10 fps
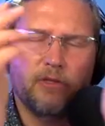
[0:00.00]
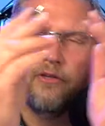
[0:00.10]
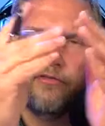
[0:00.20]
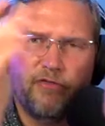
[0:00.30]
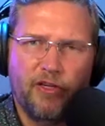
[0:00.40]

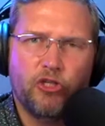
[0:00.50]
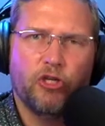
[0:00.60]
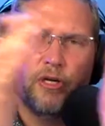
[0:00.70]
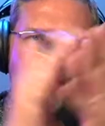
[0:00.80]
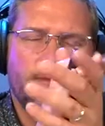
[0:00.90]

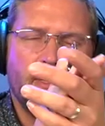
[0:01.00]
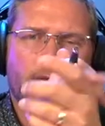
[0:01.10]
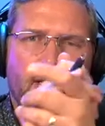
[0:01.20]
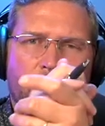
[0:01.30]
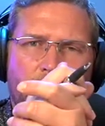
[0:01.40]
division
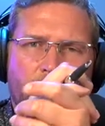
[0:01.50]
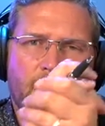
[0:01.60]
uh,